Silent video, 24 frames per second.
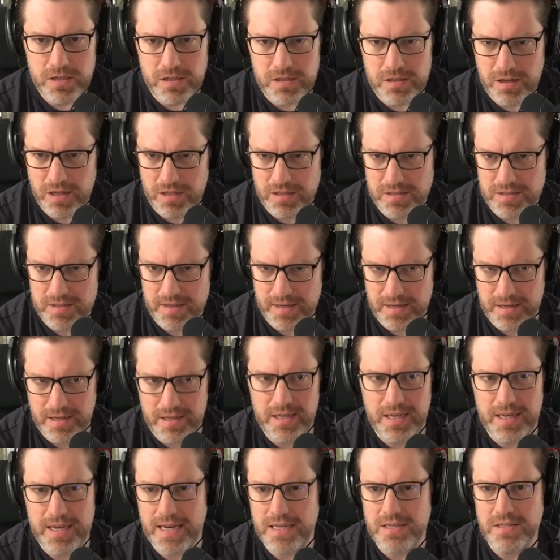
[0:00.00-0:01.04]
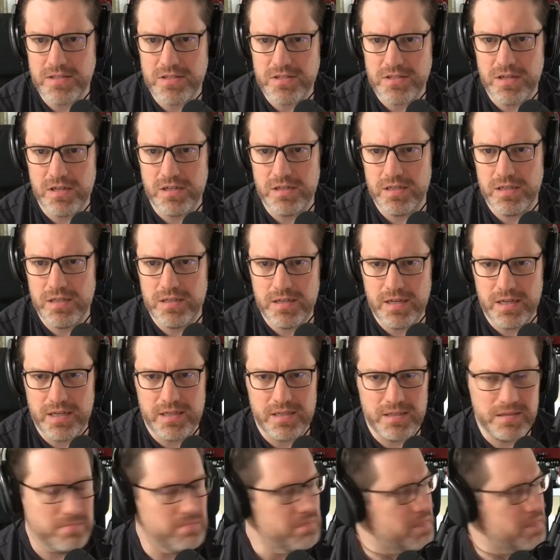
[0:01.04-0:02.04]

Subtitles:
content, like, you get so, like,